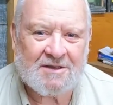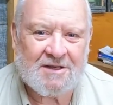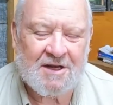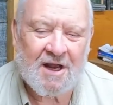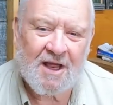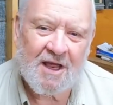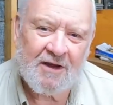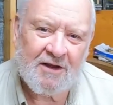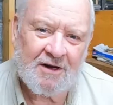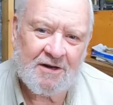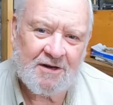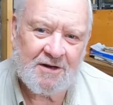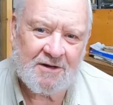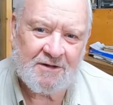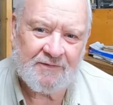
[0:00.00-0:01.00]
Today I got a
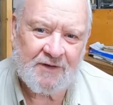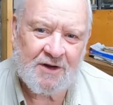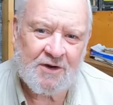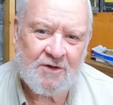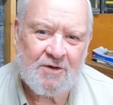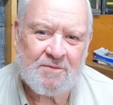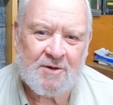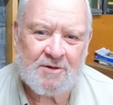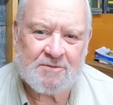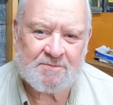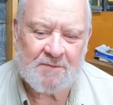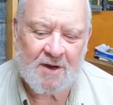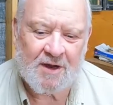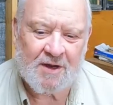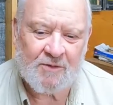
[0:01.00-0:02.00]
little video
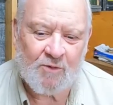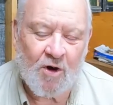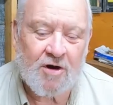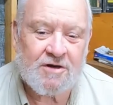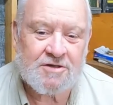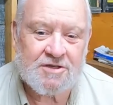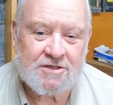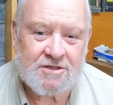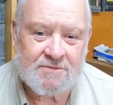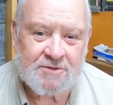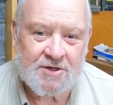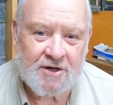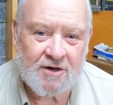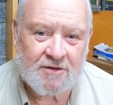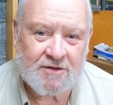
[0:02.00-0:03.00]
about my water
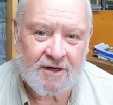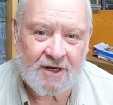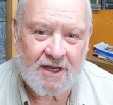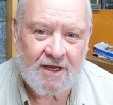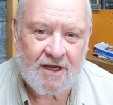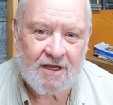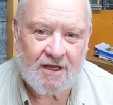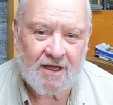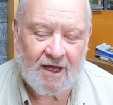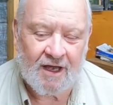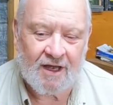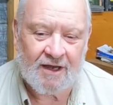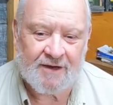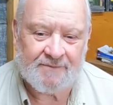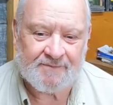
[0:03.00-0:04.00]
systems here at the lake.
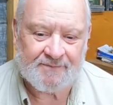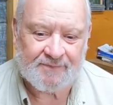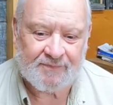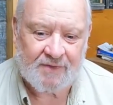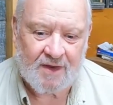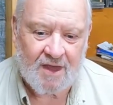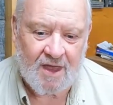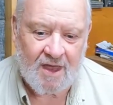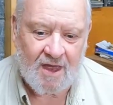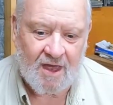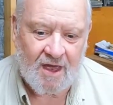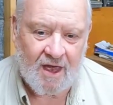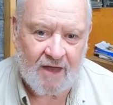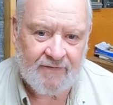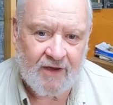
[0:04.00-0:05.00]
I've
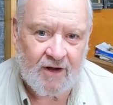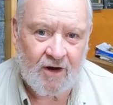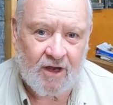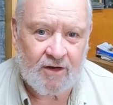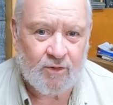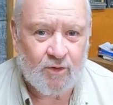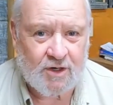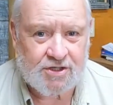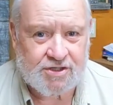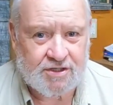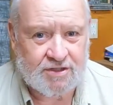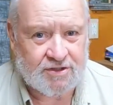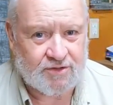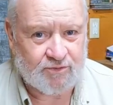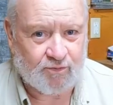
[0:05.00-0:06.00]
had a lot of
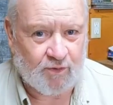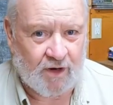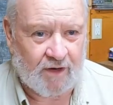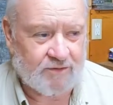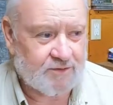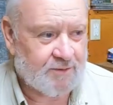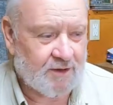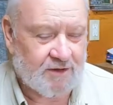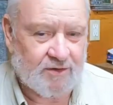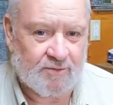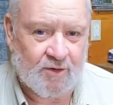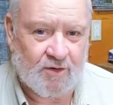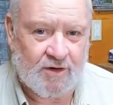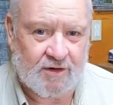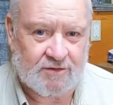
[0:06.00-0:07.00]
questions while I was building the
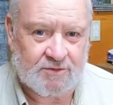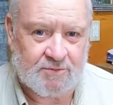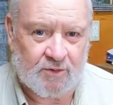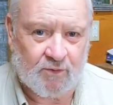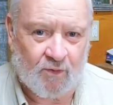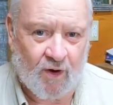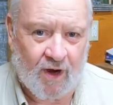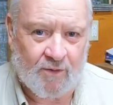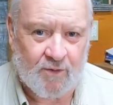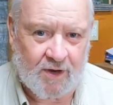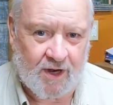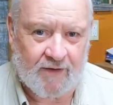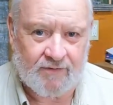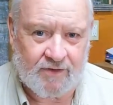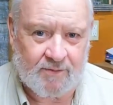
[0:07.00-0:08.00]
boathouse about why
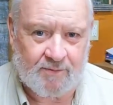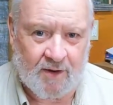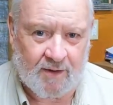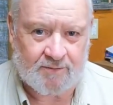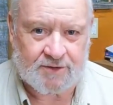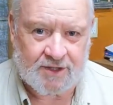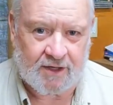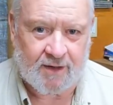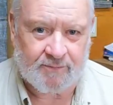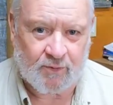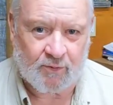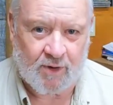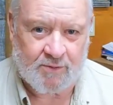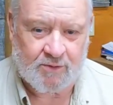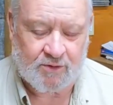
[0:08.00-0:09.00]
we have the pump set up
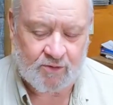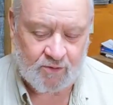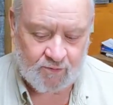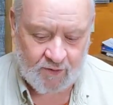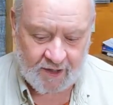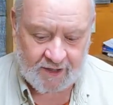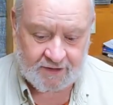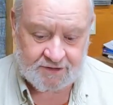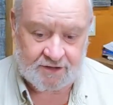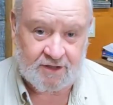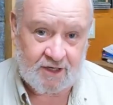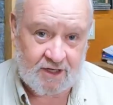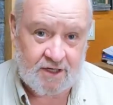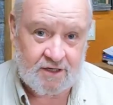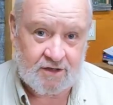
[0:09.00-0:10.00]
the way we do. Why is
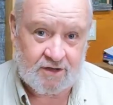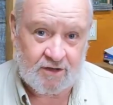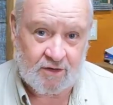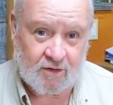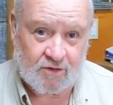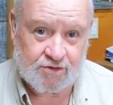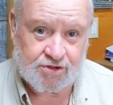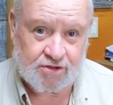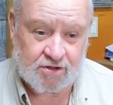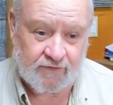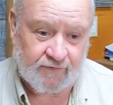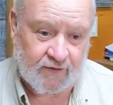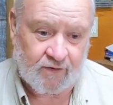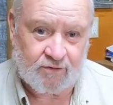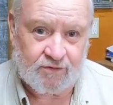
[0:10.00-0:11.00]
it a heated enclosure
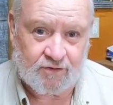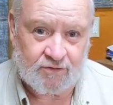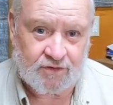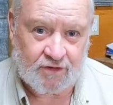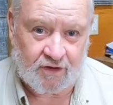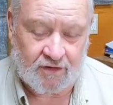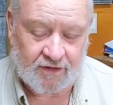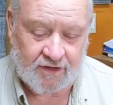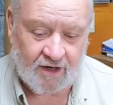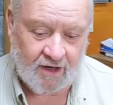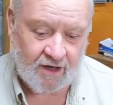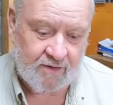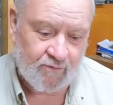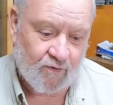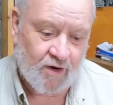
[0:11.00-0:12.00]
if I don't use it all the
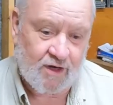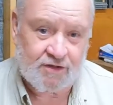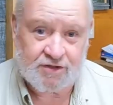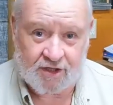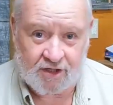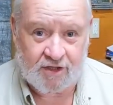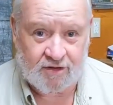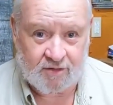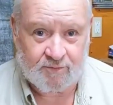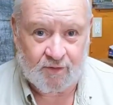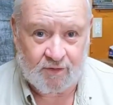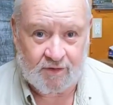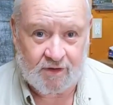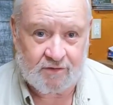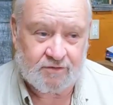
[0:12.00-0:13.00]
time? Why is it in the
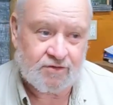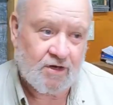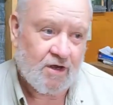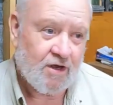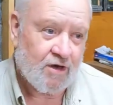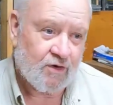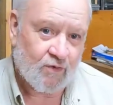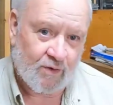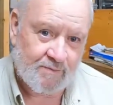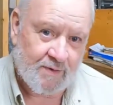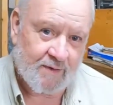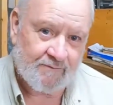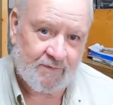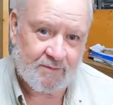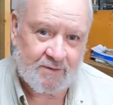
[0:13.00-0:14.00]
boathouse? Do I
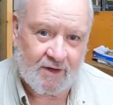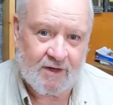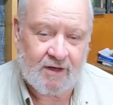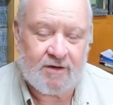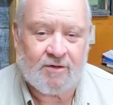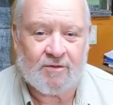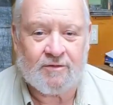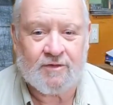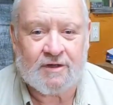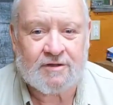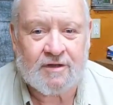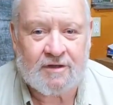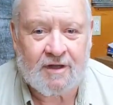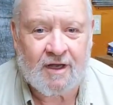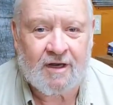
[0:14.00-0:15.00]
pump from the lake? You know,
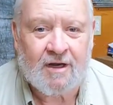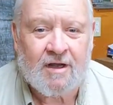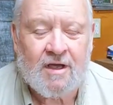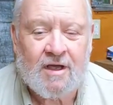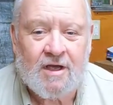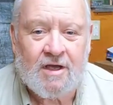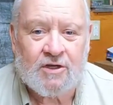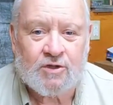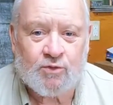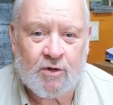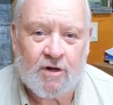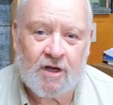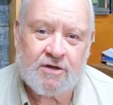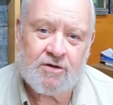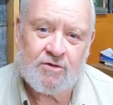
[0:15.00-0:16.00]
things like that. So
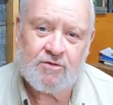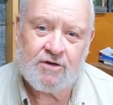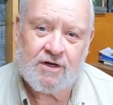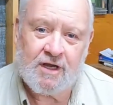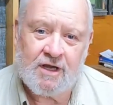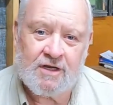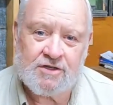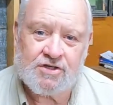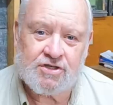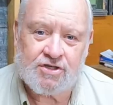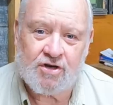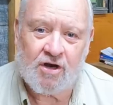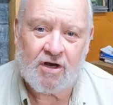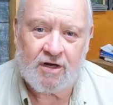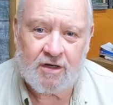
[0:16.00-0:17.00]
what I'd like to do today is
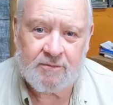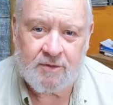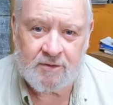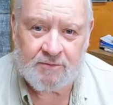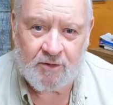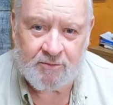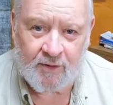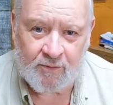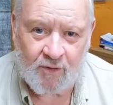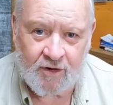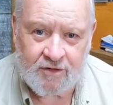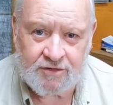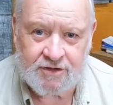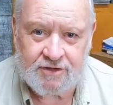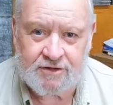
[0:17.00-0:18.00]
just talk a little bit about my
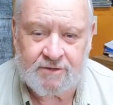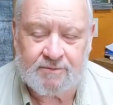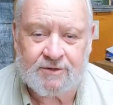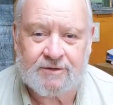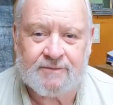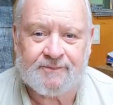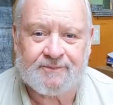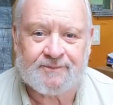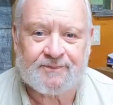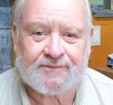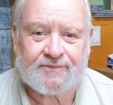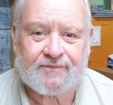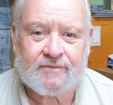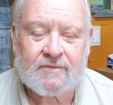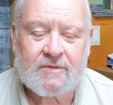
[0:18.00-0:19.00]
water systems.
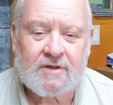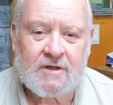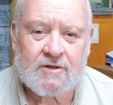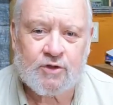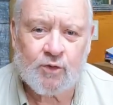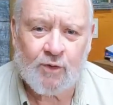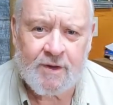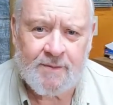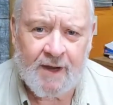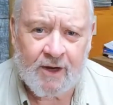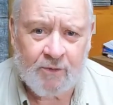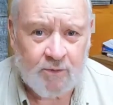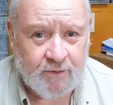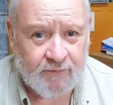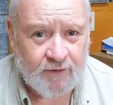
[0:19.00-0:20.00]
So way
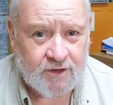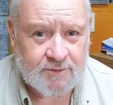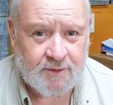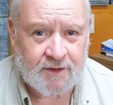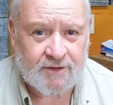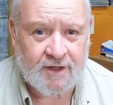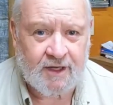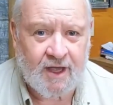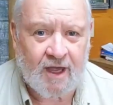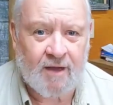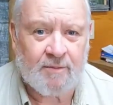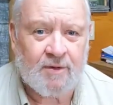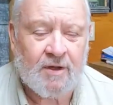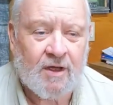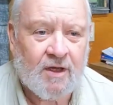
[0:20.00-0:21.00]
back when we first built the
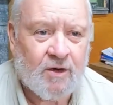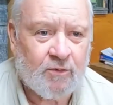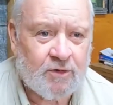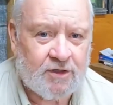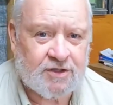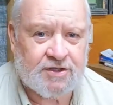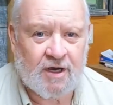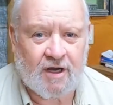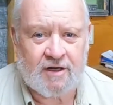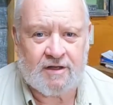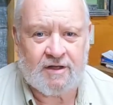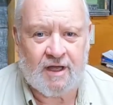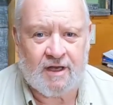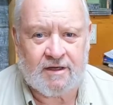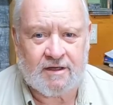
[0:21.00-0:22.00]
camp, we
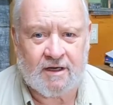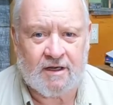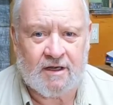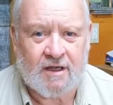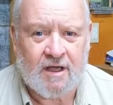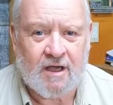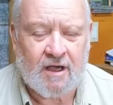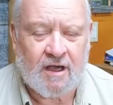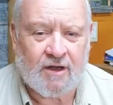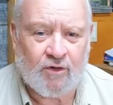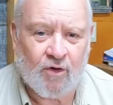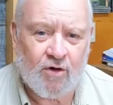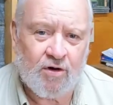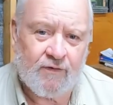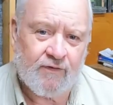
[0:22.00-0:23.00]
decided that in
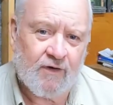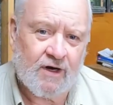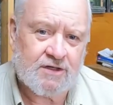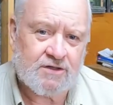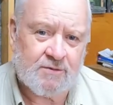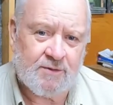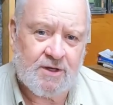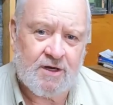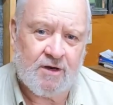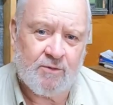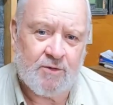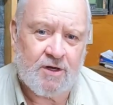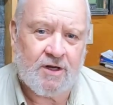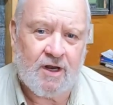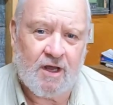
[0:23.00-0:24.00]
order for us to be
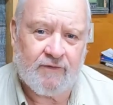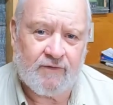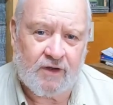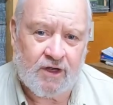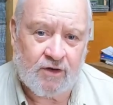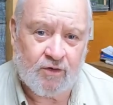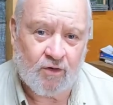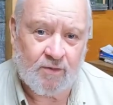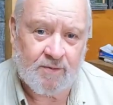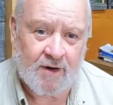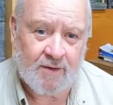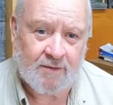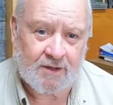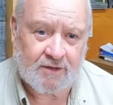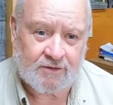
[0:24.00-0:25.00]
here, we need to have indoor
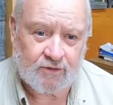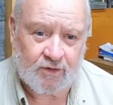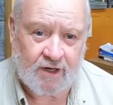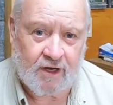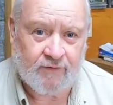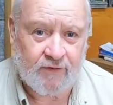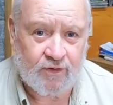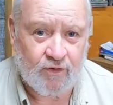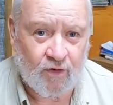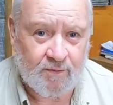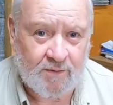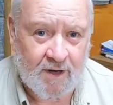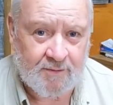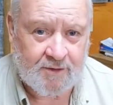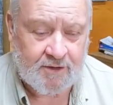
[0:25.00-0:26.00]
plumbing. So to have
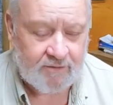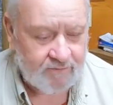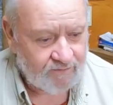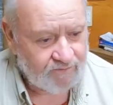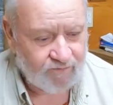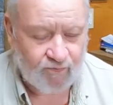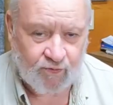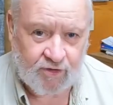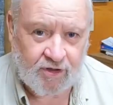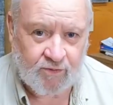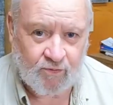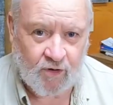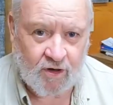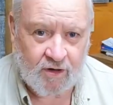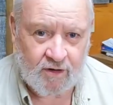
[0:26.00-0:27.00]
indoor plumbing, we
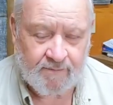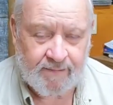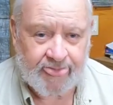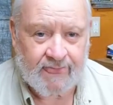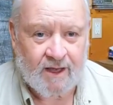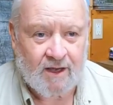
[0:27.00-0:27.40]
need water.